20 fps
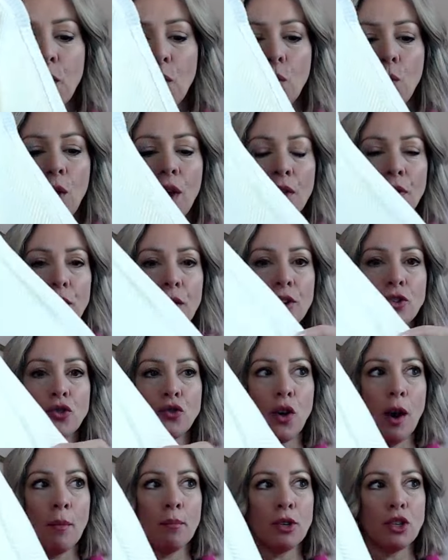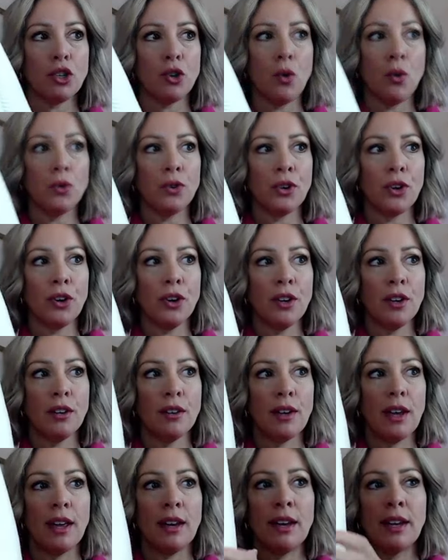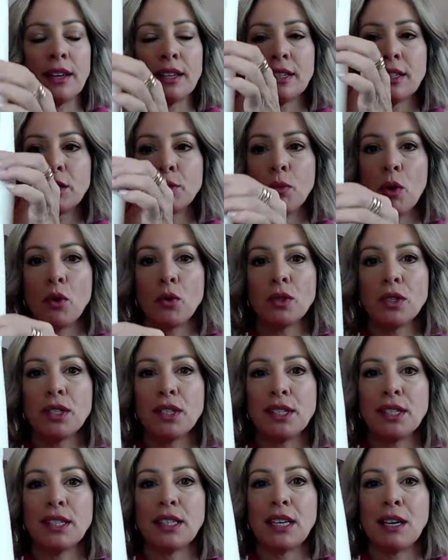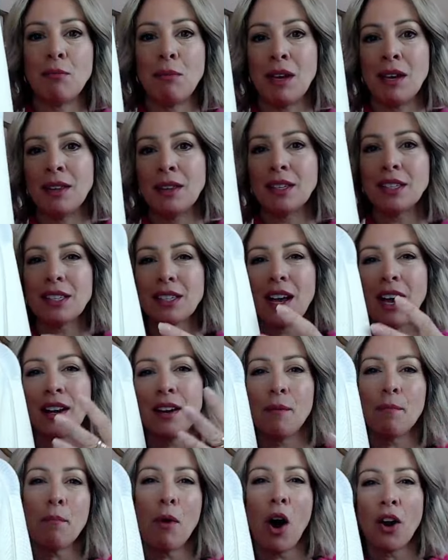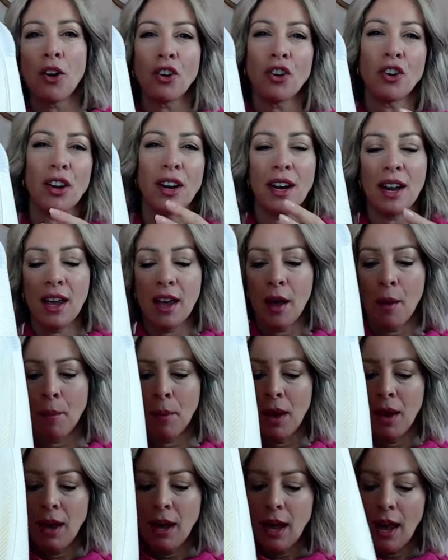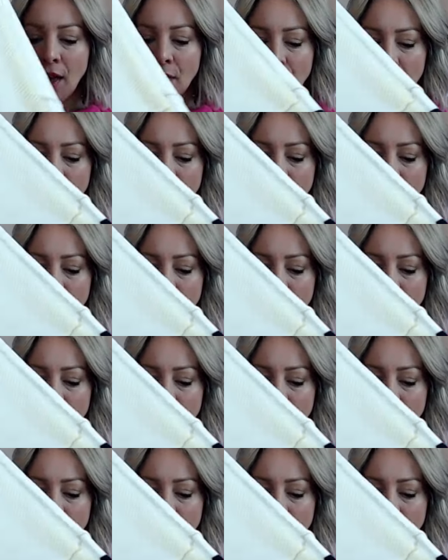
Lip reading: with a drop shoulder and exposed seaming that's kind of modern and hip. And